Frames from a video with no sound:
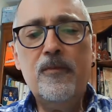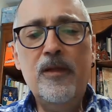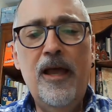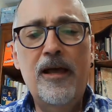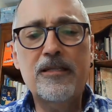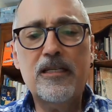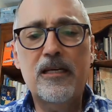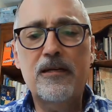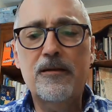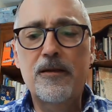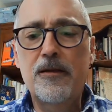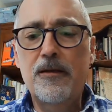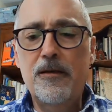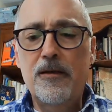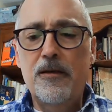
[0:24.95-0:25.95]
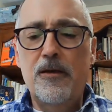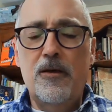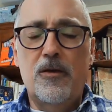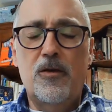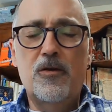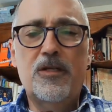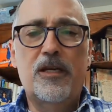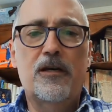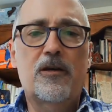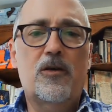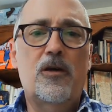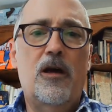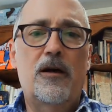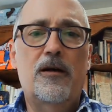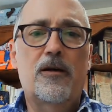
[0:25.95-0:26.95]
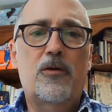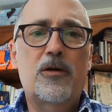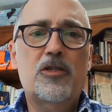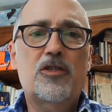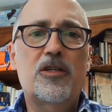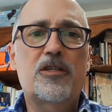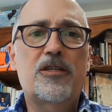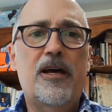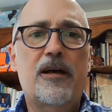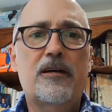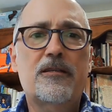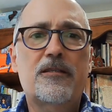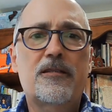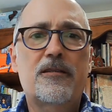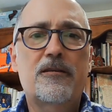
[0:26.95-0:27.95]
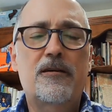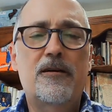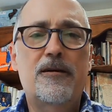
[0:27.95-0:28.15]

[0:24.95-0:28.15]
as using a Christian text